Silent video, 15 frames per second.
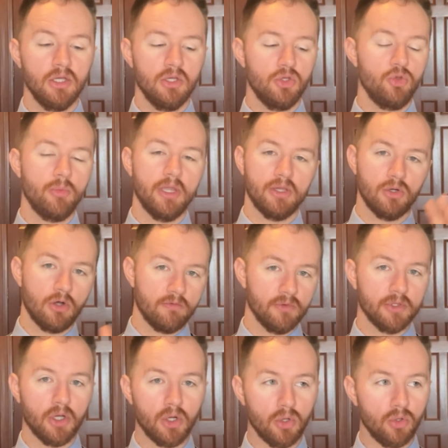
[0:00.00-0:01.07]
you make an offer on
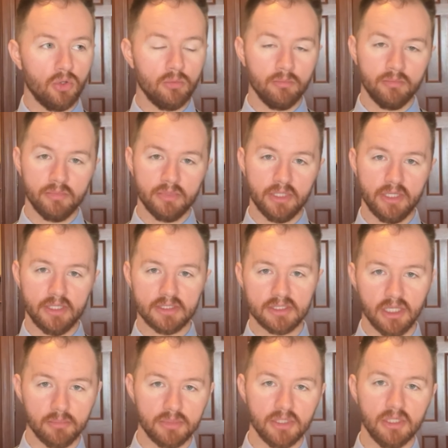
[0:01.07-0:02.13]
the home, they
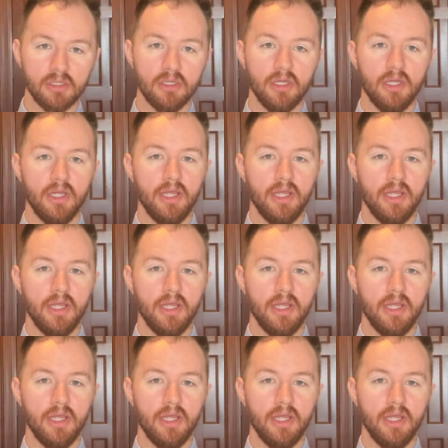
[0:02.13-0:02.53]
accept it,